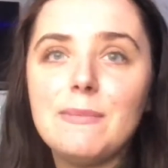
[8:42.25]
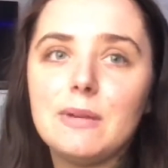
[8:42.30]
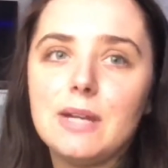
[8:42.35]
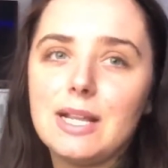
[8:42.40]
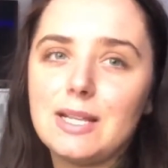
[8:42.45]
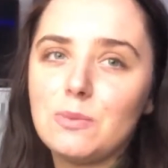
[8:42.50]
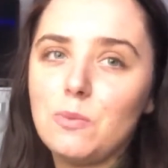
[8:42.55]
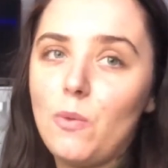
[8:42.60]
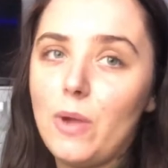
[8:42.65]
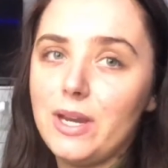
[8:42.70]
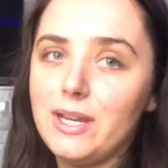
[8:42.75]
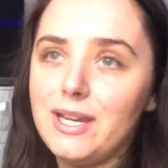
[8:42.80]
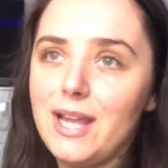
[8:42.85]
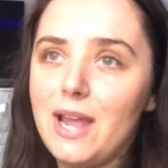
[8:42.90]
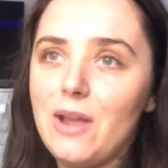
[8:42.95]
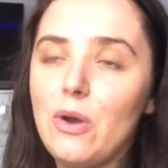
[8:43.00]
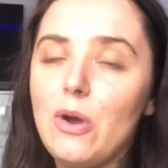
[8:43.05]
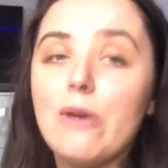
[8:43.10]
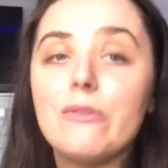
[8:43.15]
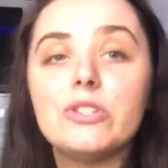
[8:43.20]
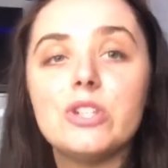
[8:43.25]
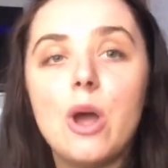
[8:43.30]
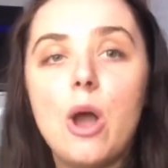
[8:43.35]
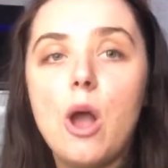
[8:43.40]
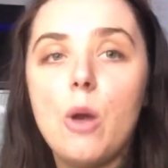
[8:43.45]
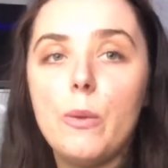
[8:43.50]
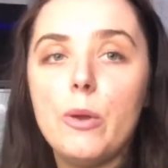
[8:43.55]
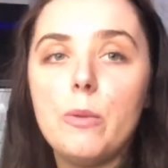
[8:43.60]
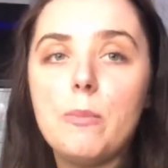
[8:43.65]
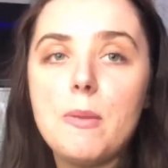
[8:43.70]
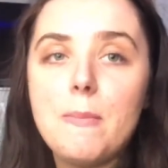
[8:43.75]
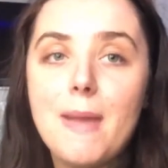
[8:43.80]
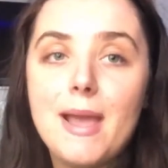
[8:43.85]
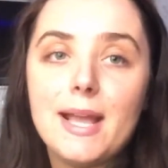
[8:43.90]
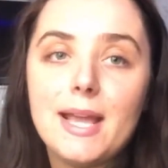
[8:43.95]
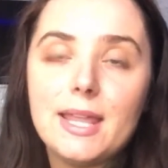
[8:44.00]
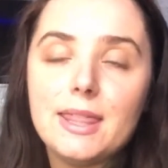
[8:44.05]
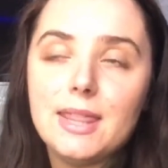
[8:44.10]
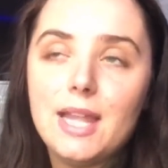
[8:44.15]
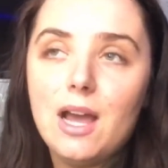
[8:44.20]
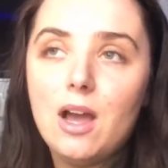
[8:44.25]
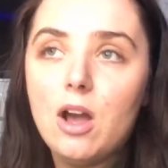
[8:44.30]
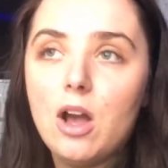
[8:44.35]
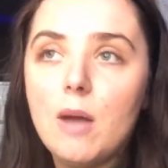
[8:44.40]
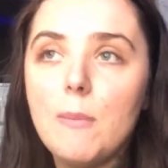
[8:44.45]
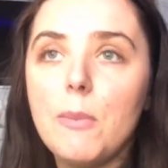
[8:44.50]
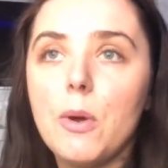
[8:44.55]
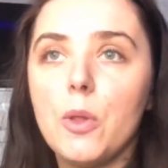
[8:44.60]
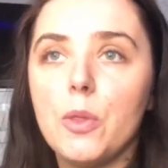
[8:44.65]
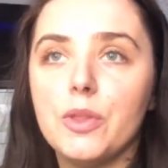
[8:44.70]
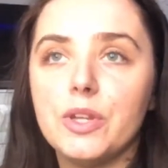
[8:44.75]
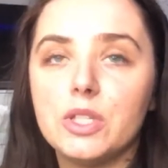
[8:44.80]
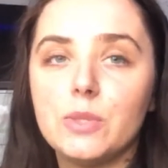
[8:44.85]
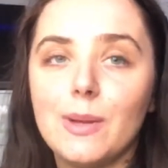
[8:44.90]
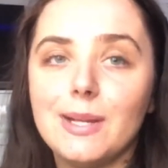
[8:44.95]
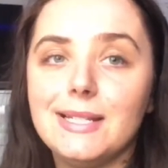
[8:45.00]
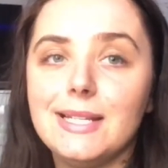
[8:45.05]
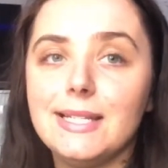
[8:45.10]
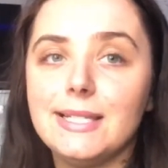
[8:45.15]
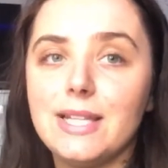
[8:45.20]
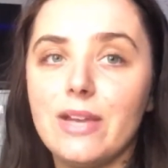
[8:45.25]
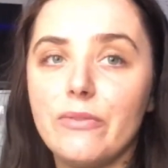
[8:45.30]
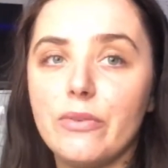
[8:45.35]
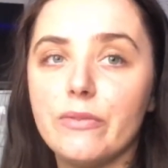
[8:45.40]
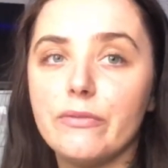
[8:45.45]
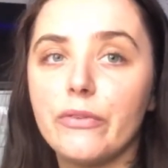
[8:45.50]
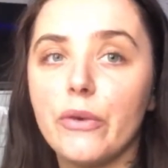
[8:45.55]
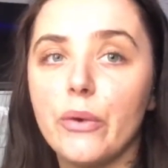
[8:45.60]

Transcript: but that's one day off, so I will be making that up on the 27th